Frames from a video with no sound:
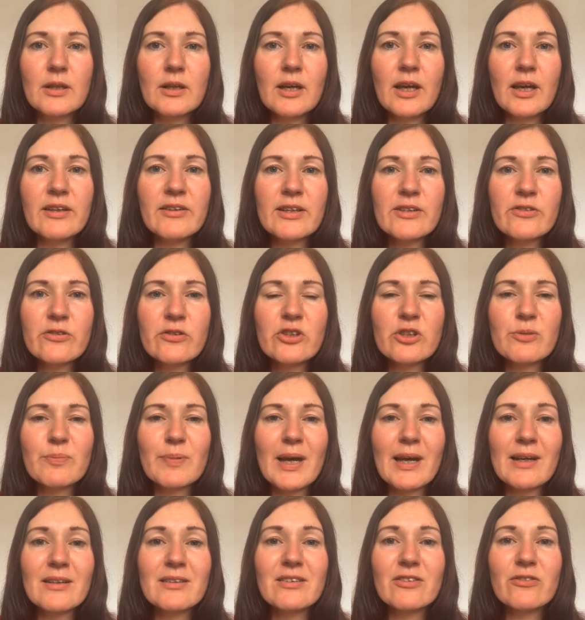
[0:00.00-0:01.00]
In this
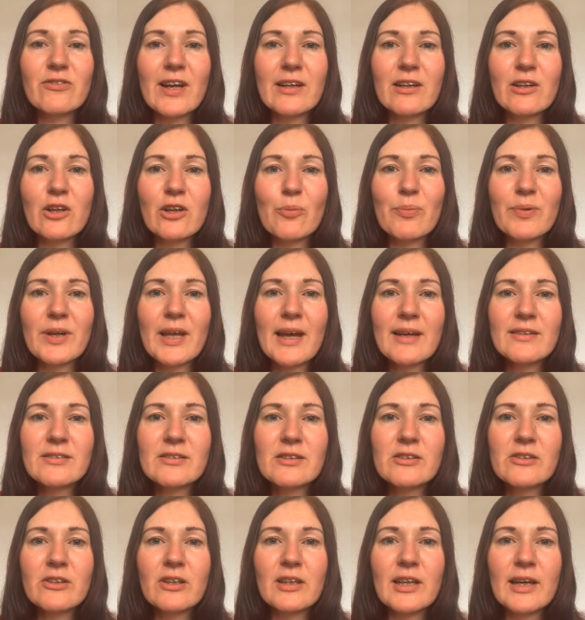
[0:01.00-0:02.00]
respect, the Radical Open
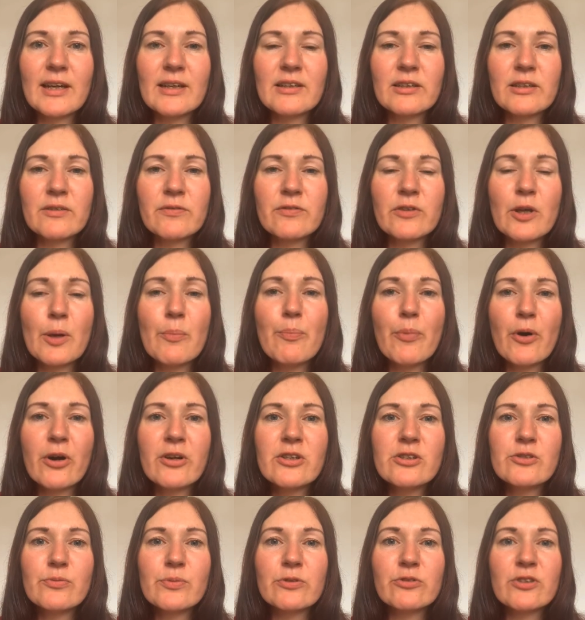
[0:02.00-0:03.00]
Access Collective
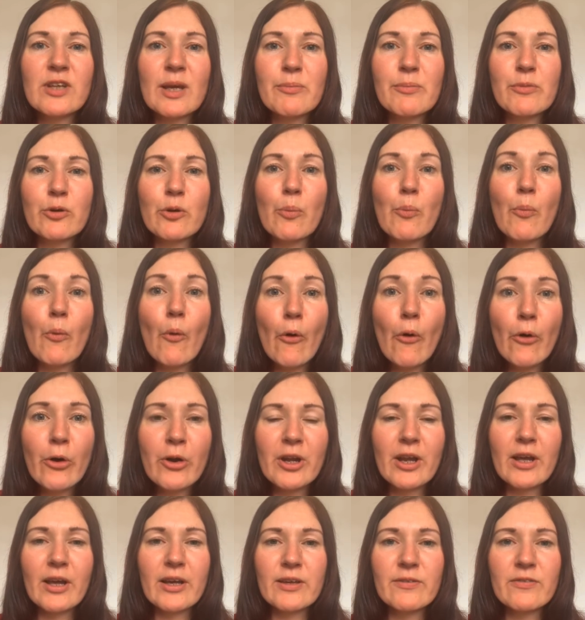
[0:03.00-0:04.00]
embodies what Samuel Moore and
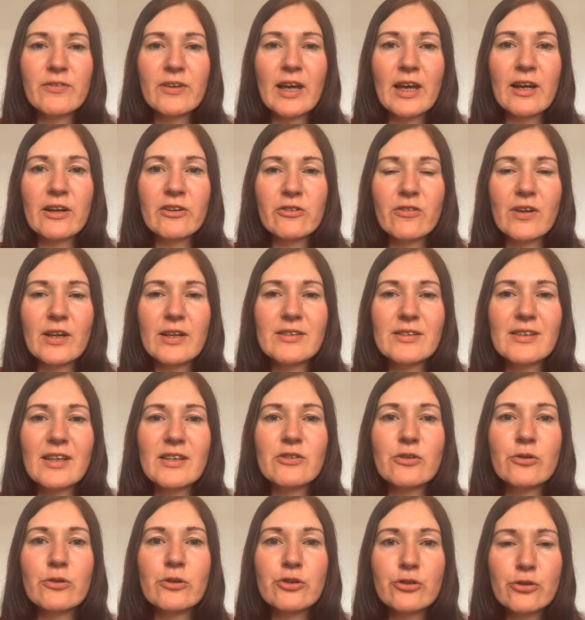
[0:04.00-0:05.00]
I have characterized as
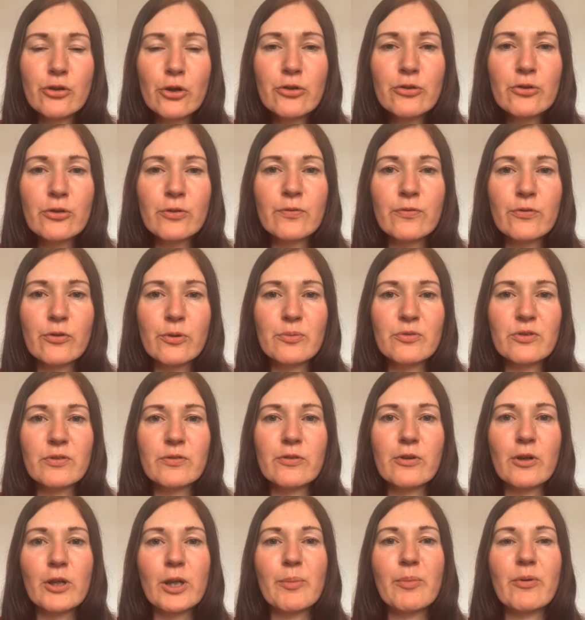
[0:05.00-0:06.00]
horizontal forms of
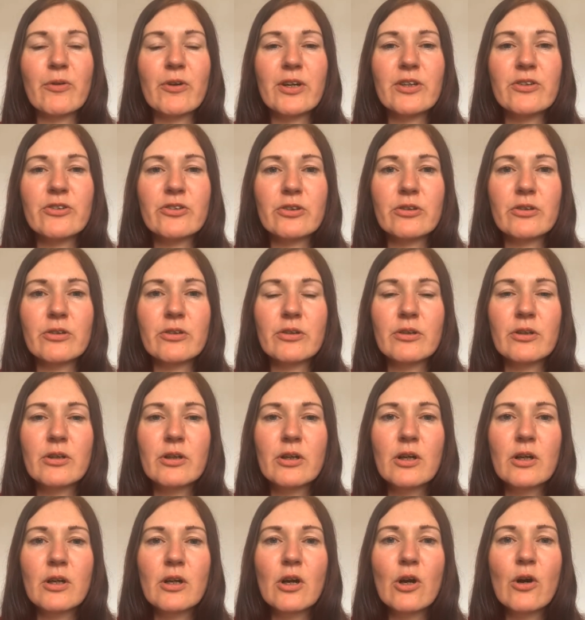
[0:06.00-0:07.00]
collaboration,
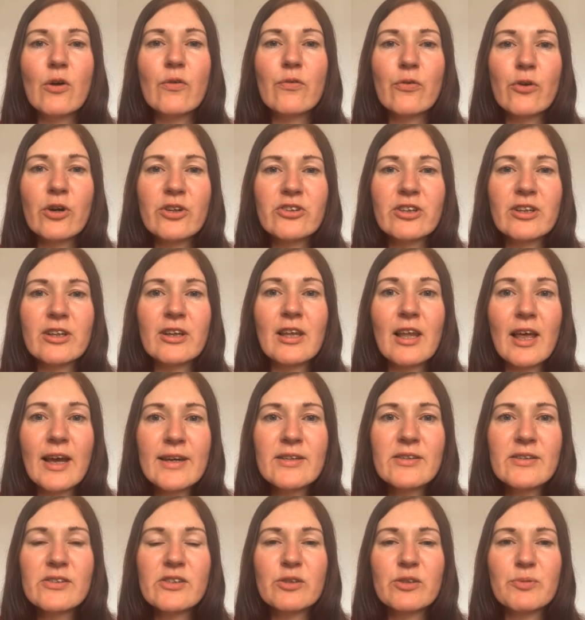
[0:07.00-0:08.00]
forging
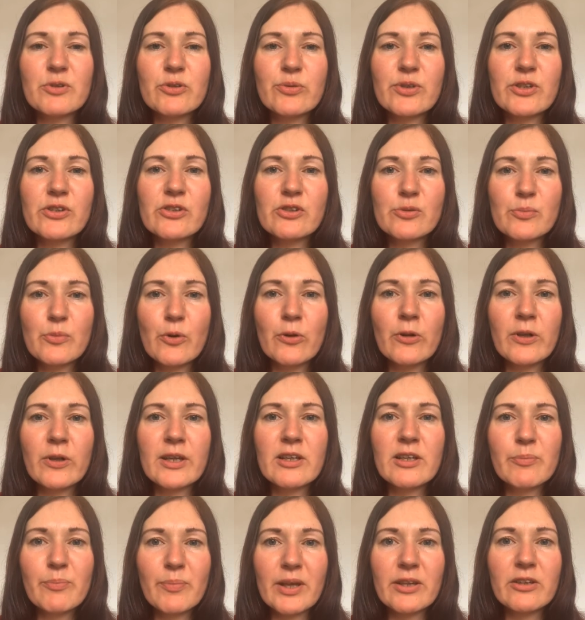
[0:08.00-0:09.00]
alliances between small
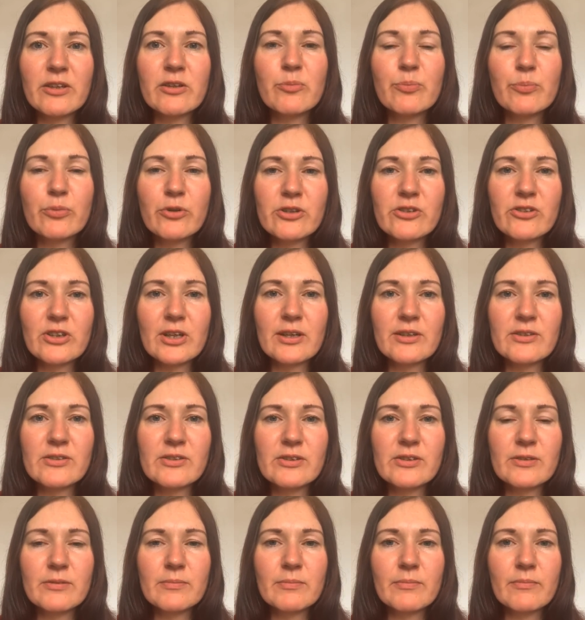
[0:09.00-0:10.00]
independent
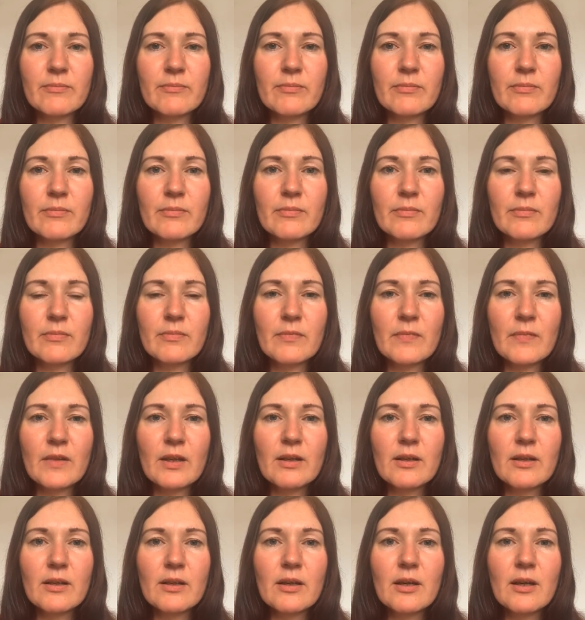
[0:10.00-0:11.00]
projects.
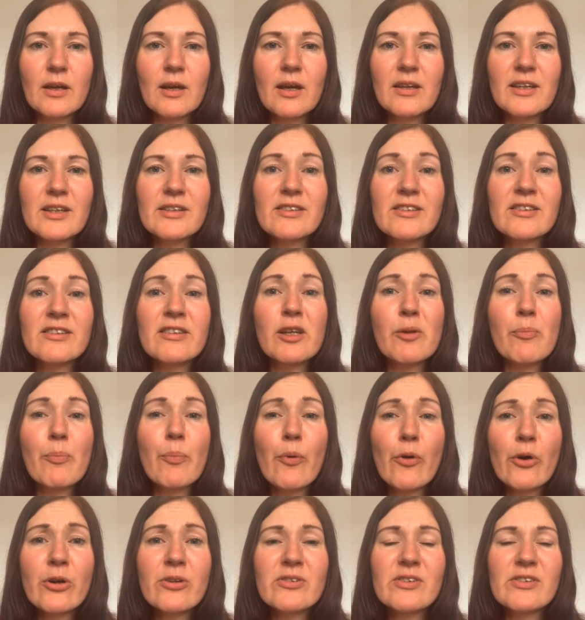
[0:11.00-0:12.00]
This is an
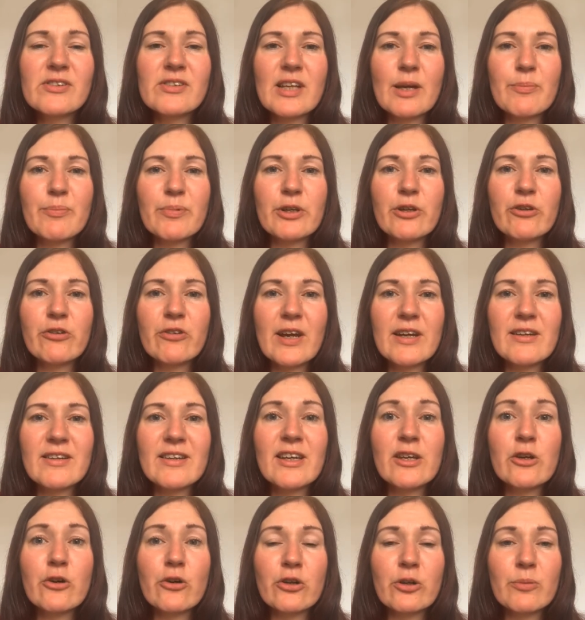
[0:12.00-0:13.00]
important step in creating
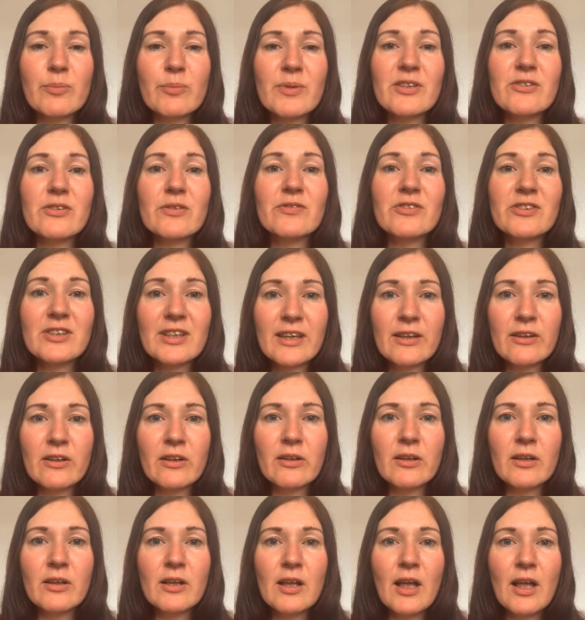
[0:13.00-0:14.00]
economies of
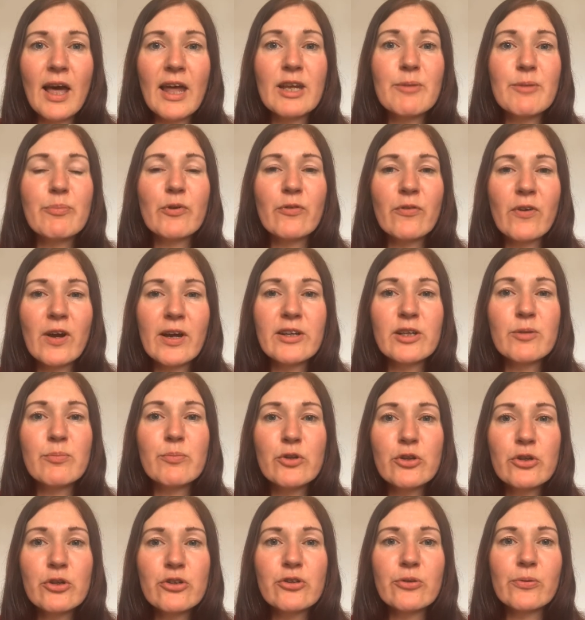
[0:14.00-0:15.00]
skill and in providing
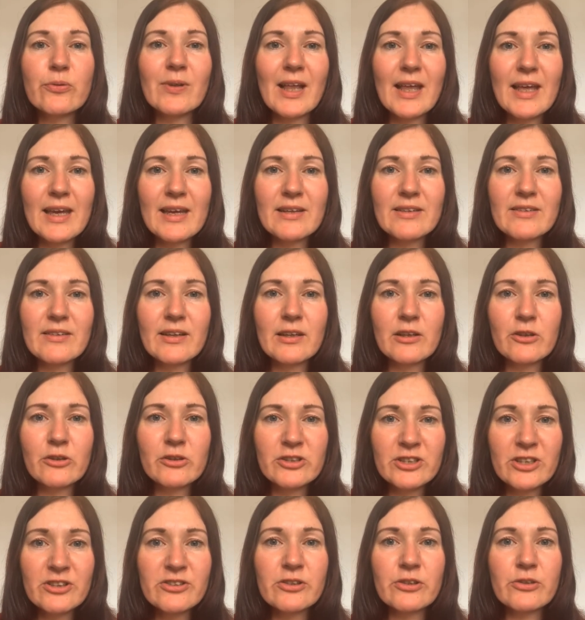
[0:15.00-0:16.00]
mutual aid and
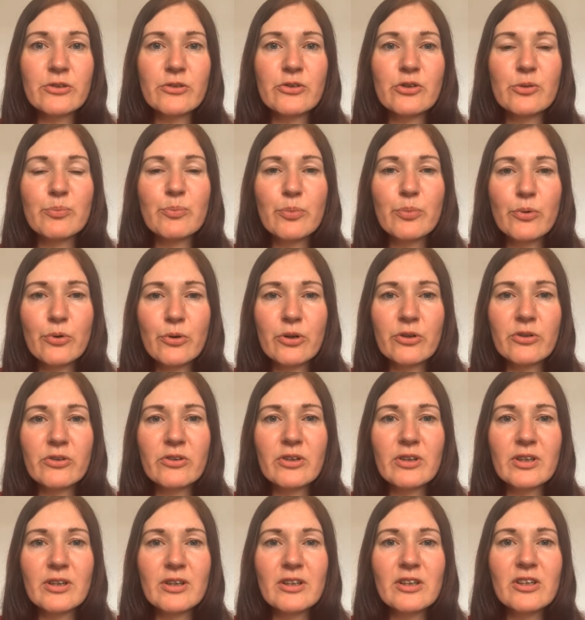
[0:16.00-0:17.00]
logistical support,
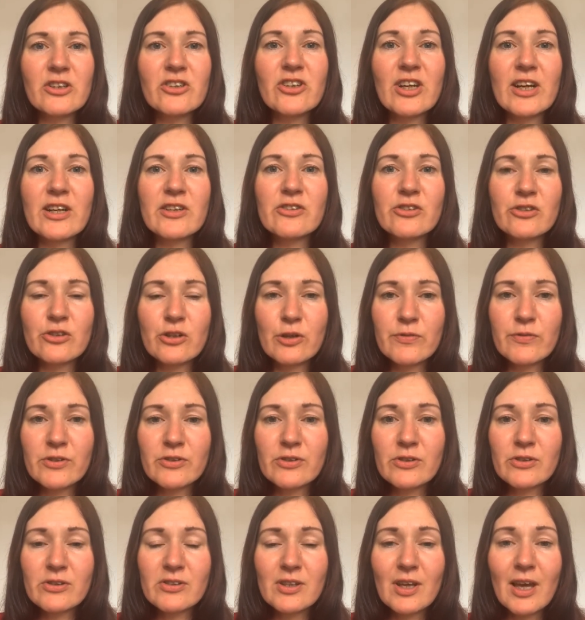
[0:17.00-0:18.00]
shared
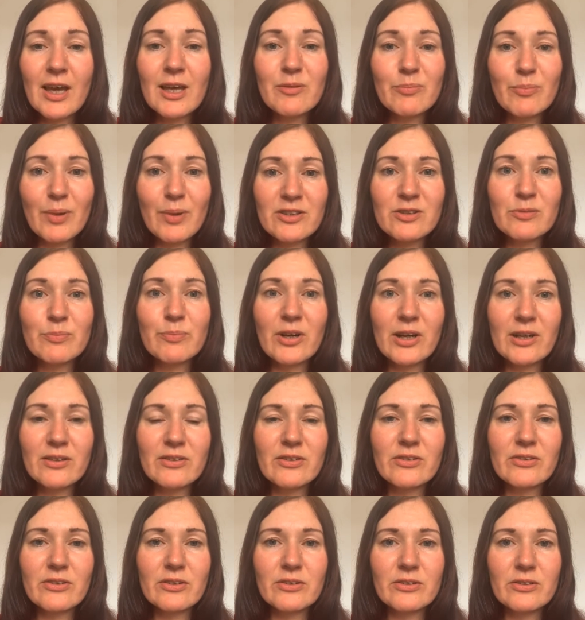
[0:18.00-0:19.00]
services, and best
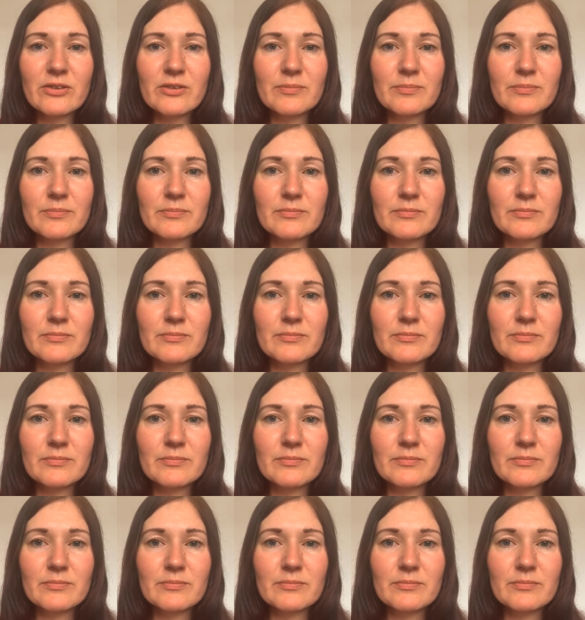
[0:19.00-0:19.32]
practices.